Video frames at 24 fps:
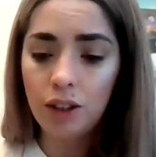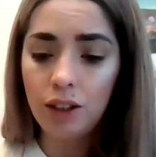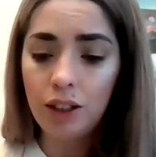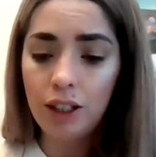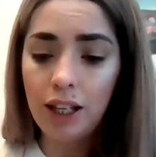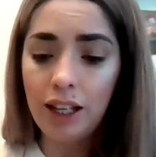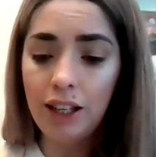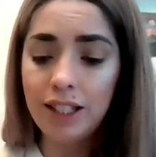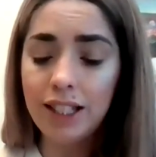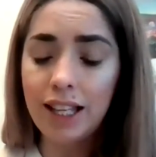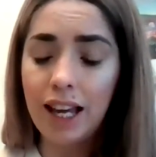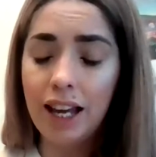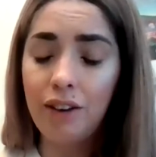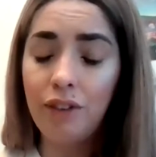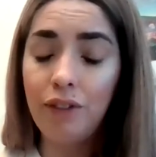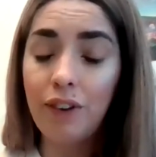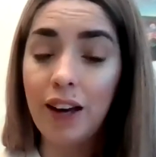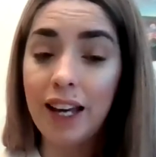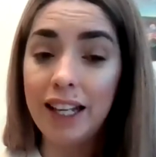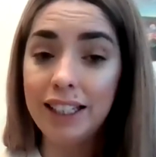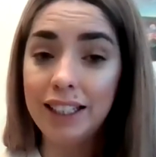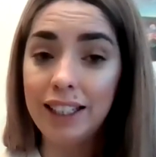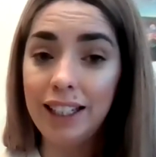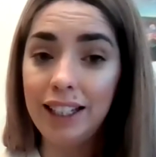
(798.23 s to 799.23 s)
he said
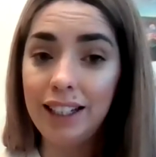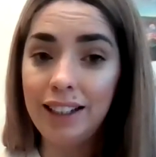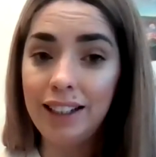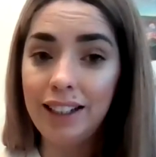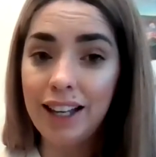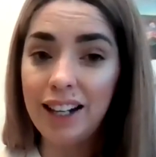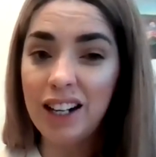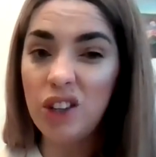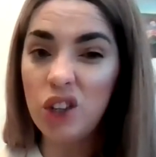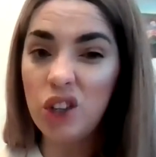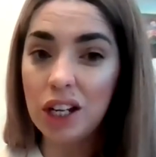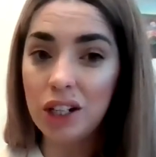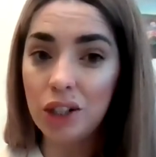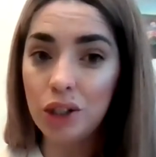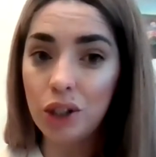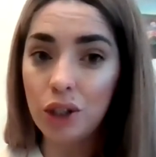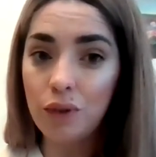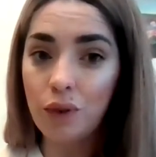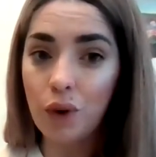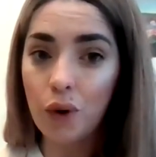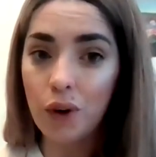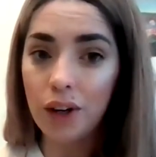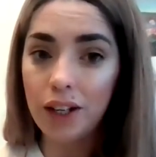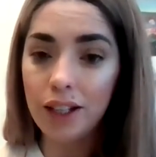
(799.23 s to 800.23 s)
finally in a
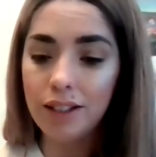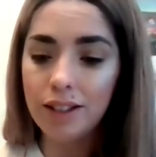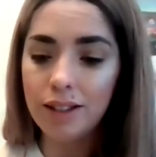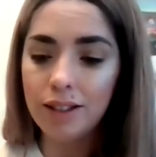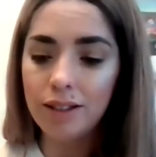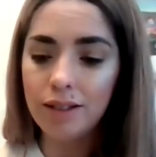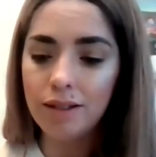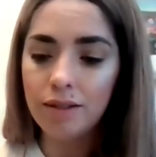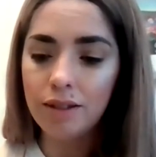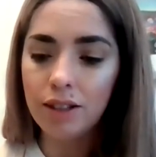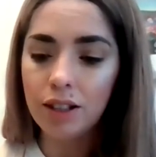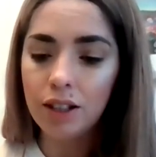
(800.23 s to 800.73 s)
gentle voice.